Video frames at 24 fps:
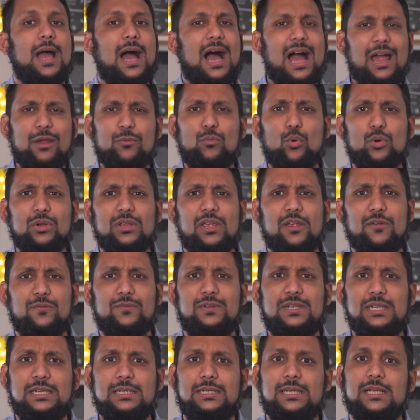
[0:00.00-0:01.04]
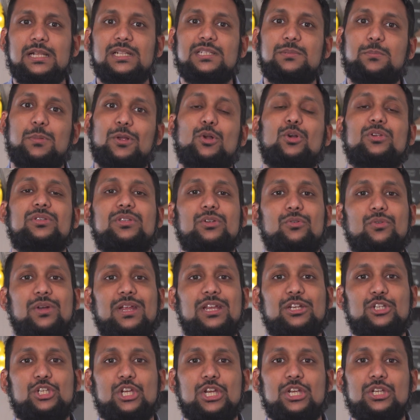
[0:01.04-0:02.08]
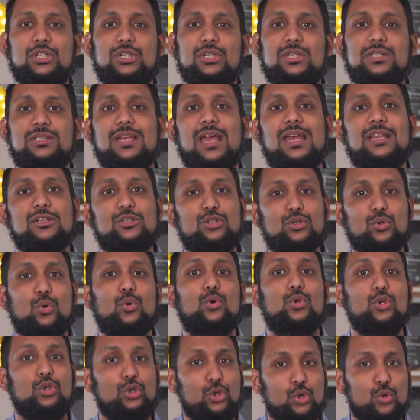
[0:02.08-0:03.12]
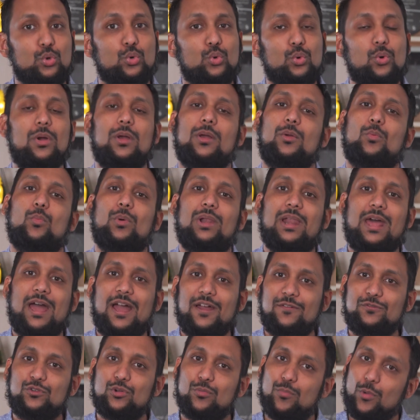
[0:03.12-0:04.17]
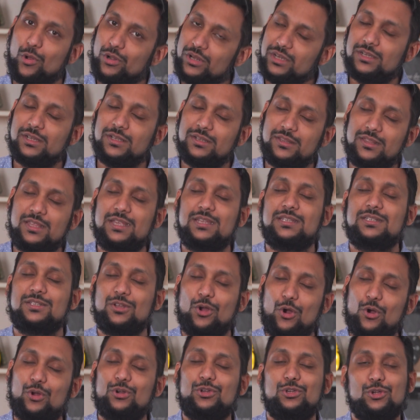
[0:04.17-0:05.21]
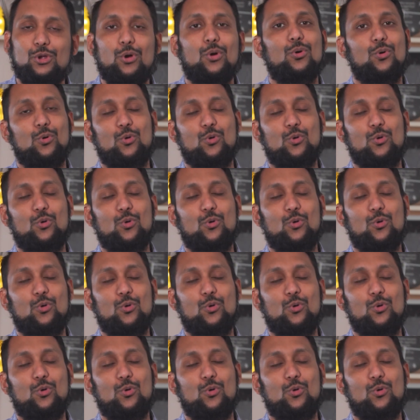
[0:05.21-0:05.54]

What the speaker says: I won't give details because the rate changes, and so you will have to monitor this on your